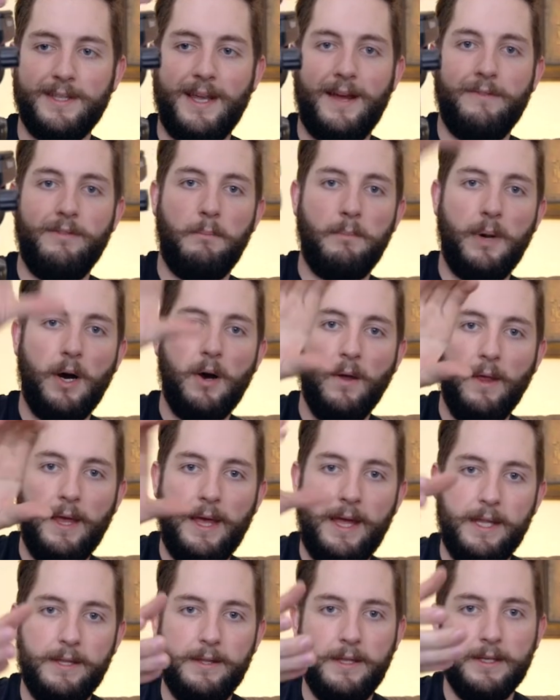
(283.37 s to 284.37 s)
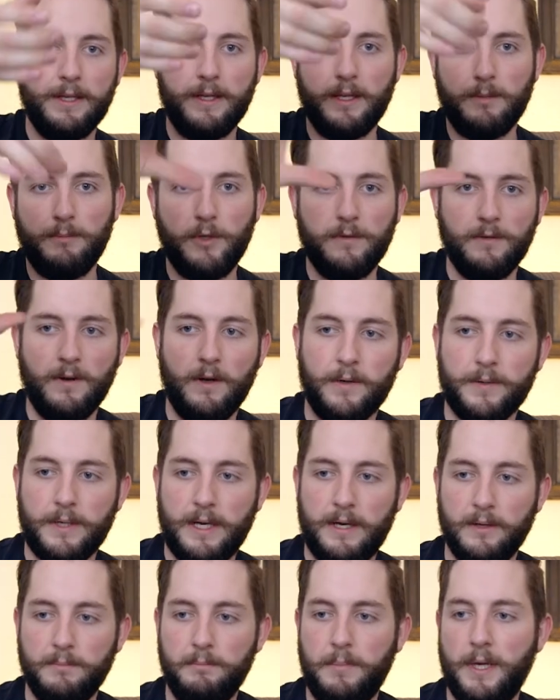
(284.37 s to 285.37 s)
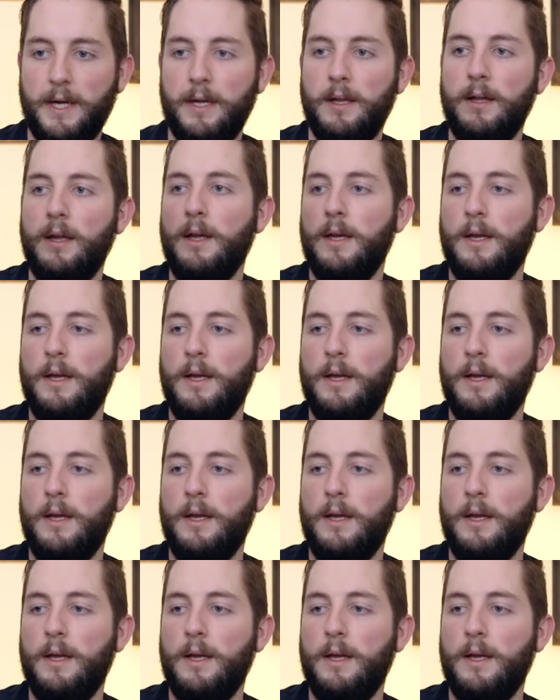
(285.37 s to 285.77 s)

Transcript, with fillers: They have the ball head that you can move all around, but